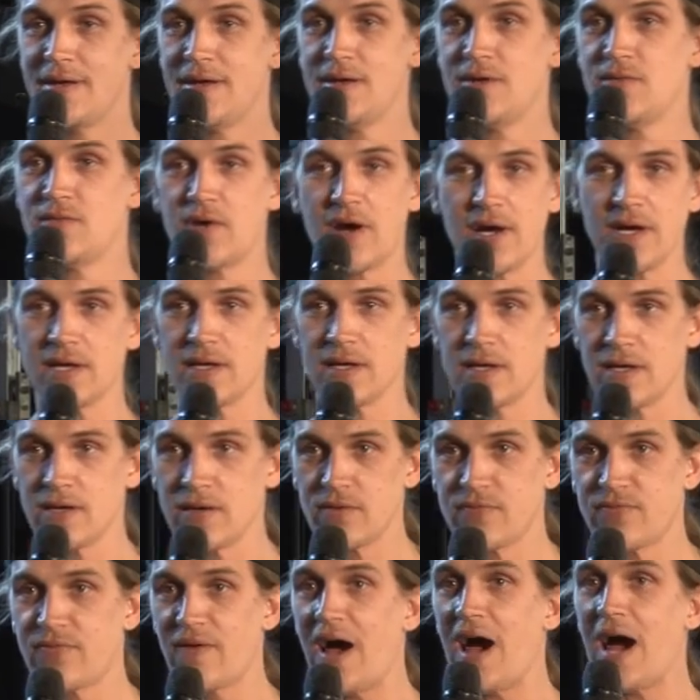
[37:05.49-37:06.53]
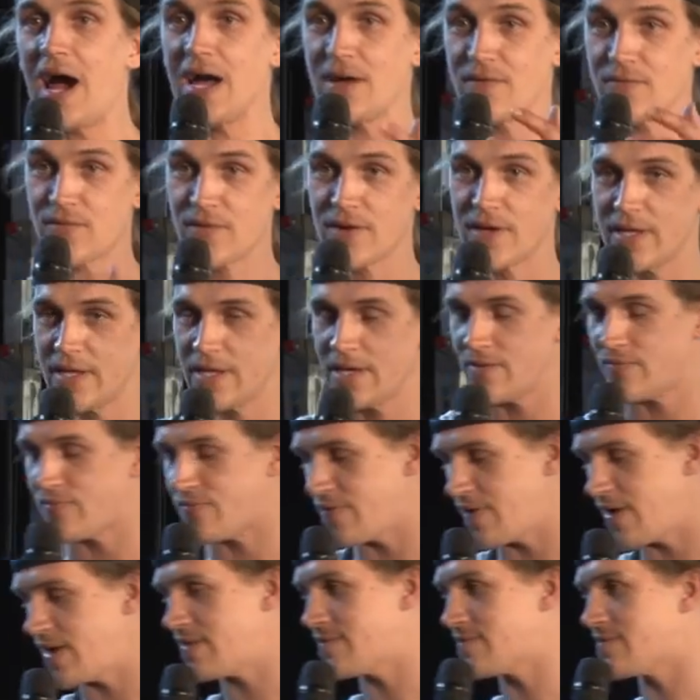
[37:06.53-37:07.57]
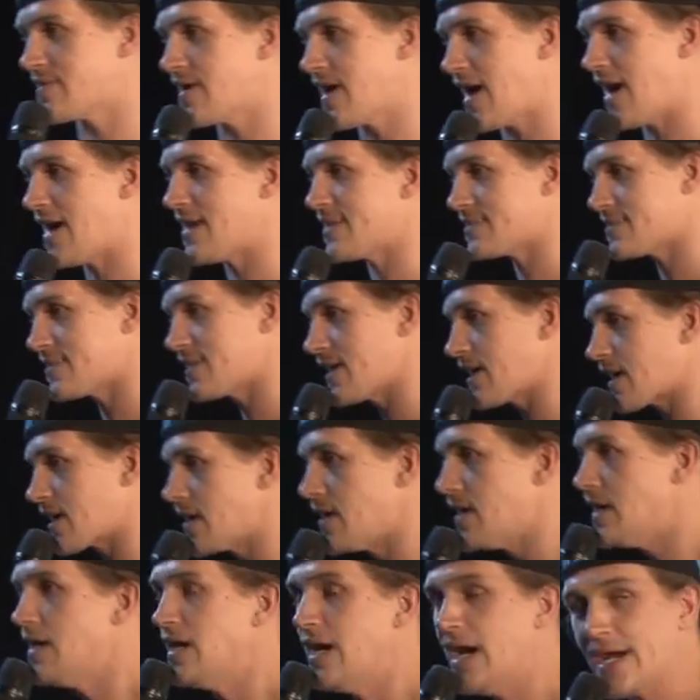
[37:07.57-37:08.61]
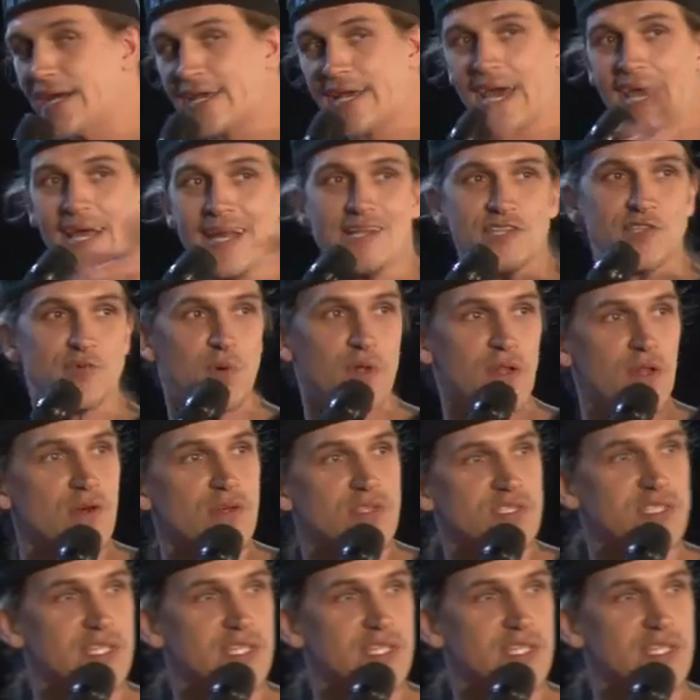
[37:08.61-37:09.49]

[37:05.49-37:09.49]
Five, Wait, actually. Five, really? Fantastic. Again, it's one of those